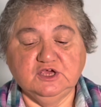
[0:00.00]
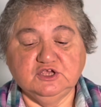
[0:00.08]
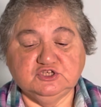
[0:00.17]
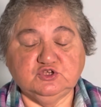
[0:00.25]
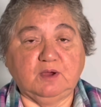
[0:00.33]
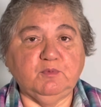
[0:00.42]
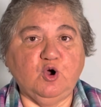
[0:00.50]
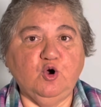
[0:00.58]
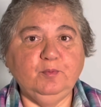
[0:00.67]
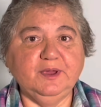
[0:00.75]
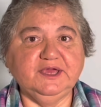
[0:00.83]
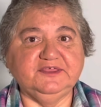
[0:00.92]
So I'm
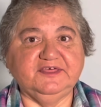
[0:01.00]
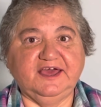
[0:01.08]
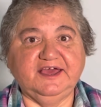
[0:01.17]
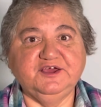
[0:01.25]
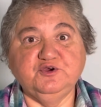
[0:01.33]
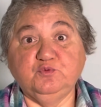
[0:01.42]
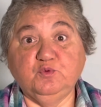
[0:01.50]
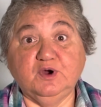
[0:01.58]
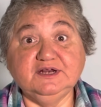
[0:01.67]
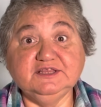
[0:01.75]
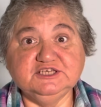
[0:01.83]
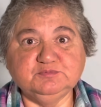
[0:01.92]
hoping that one
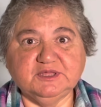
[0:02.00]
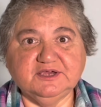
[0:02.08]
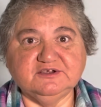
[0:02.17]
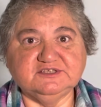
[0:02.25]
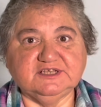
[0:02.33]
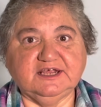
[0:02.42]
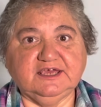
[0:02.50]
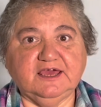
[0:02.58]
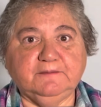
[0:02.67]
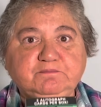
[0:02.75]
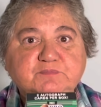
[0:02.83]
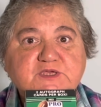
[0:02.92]
of these players that I
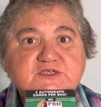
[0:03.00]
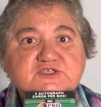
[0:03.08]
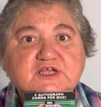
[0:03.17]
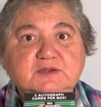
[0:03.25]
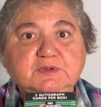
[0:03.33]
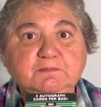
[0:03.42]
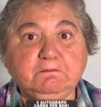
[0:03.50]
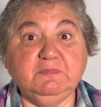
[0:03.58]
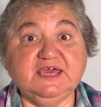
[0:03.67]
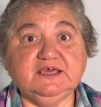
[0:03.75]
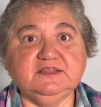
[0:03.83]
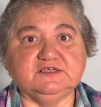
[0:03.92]
get is going to be
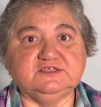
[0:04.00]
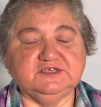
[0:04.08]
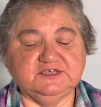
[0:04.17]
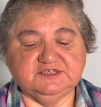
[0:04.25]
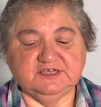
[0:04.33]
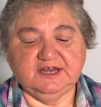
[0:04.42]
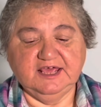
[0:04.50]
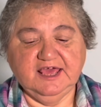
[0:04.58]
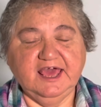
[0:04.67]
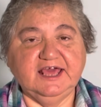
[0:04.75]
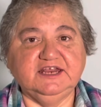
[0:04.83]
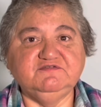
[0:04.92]
big this season.
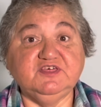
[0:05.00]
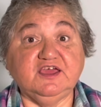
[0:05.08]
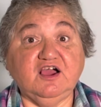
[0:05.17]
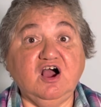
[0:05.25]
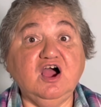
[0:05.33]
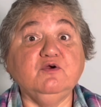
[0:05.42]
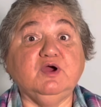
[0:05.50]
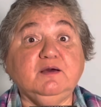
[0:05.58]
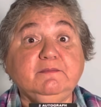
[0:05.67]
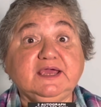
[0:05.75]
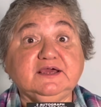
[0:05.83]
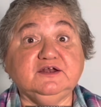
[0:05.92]
And if they are, I'll
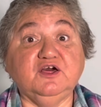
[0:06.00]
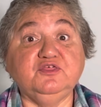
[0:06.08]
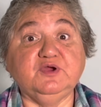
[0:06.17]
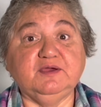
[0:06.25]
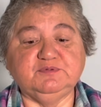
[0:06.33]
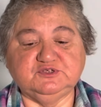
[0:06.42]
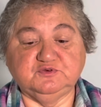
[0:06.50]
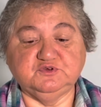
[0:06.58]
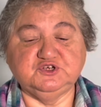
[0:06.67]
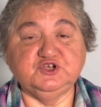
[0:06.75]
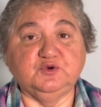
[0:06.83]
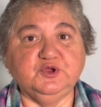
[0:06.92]
make another episode
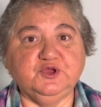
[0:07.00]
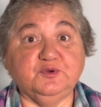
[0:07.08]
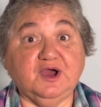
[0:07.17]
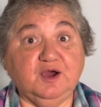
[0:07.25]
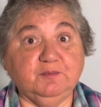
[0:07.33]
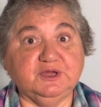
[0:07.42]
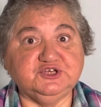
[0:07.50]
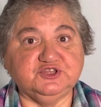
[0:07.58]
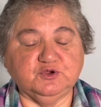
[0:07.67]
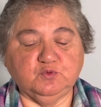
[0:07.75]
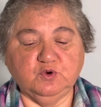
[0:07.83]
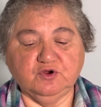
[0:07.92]
showing you how much they're
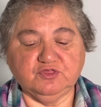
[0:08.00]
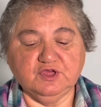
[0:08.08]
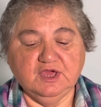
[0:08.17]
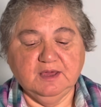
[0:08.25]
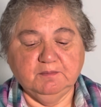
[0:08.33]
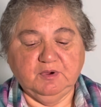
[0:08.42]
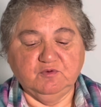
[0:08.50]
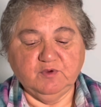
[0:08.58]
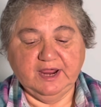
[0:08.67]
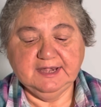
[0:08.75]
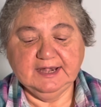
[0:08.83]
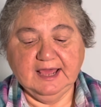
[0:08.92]
worth. But
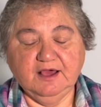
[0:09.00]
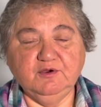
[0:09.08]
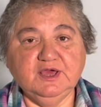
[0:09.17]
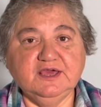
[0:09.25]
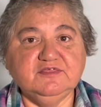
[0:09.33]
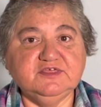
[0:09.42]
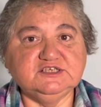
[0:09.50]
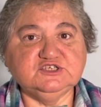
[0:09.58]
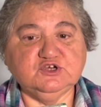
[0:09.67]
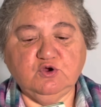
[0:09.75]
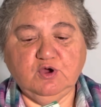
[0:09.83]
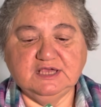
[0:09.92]
right now, this
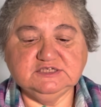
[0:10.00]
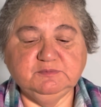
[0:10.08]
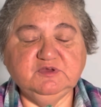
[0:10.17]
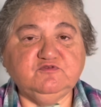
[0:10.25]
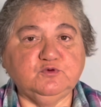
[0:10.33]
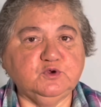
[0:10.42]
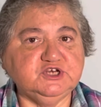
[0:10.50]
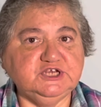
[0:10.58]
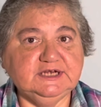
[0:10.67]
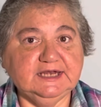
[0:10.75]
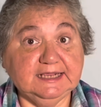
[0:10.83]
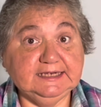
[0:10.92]
cost me
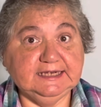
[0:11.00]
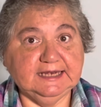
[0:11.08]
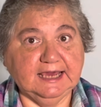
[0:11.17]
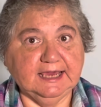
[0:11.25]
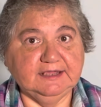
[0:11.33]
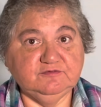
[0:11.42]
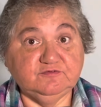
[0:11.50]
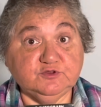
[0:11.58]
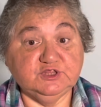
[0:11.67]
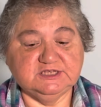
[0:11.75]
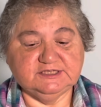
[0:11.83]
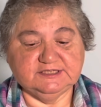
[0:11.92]
$14.99 for
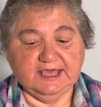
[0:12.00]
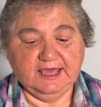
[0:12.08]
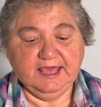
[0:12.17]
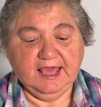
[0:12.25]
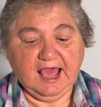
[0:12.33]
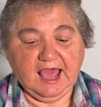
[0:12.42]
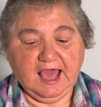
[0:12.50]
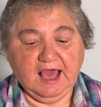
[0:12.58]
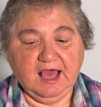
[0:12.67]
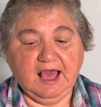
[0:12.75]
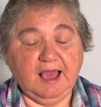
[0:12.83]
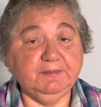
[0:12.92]
this set.
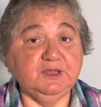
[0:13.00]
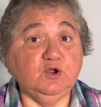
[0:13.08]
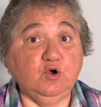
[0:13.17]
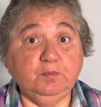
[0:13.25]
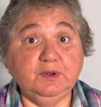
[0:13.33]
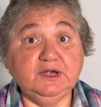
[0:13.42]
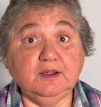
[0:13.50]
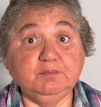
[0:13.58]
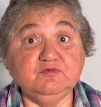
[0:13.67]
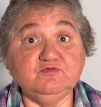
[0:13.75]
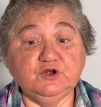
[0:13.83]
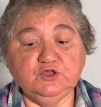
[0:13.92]
I'm going to open it up in
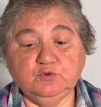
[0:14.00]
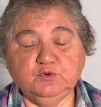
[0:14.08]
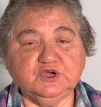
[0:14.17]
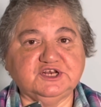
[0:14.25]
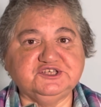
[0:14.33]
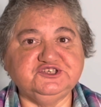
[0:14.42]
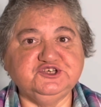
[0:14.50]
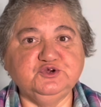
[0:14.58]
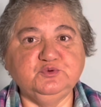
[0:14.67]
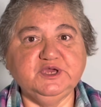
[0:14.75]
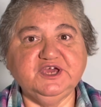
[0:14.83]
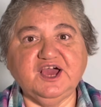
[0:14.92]
front of you. We're going to see
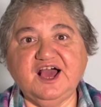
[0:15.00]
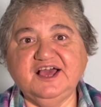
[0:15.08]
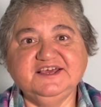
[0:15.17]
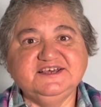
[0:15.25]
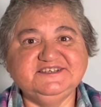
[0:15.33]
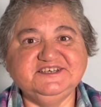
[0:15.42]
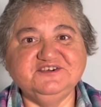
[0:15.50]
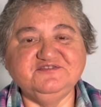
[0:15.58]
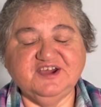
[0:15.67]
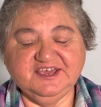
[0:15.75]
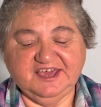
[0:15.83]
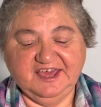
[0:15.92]
who we got, see if
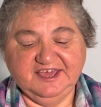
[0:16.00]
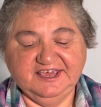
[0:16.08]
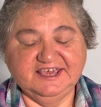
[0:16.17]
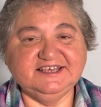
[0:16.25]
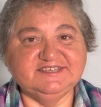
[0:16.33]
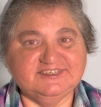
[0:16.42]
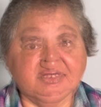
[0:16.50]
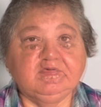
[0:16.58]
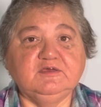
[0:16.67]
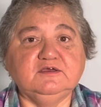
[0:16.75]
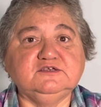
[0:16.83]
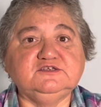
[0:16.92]
I get
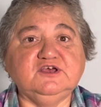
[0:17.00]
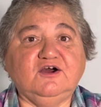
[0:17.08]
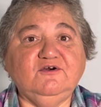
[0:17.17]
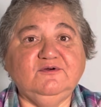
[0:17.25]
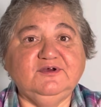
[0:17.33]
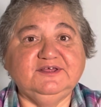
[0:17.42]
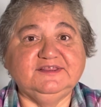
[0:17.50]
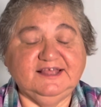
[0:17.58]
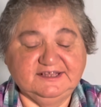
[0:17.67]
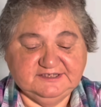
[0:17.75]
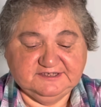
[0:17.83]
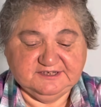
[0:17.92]
excited. So
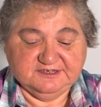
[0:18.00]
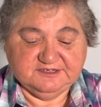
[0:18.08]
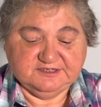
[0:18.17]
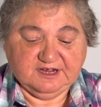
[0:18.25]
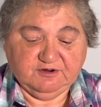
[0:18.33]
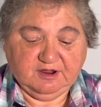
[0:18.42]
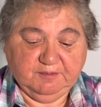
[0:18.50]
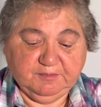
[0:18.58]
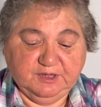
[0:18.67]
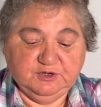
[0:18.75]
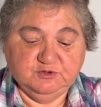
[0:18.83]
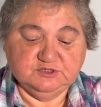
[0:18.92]
let's start. I'm
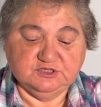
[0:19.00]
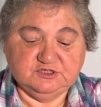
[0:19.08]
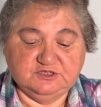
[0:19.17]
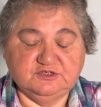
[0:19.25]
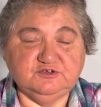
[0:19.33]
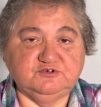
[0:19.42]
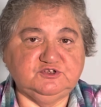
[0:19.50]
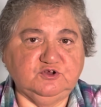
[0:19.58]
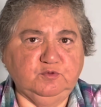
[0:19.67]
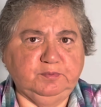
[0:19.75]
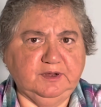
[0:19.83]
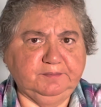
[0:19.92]
going to use the scissors to
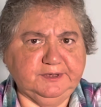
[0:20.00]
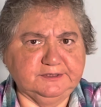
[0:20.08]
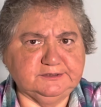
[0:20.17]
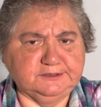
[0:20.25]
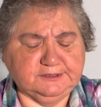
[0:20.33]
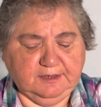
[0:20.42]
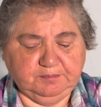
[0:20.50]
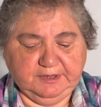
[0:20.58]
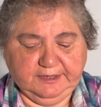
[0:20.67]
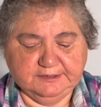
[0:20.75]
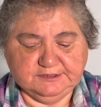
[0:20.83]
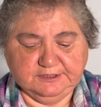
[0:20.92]
open up because it's got
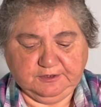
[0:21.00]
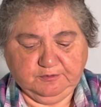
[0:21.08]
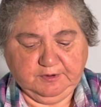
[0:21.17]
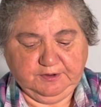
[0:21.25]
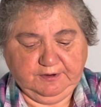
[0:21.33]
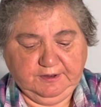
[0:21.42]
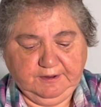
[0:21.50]
plastic around it.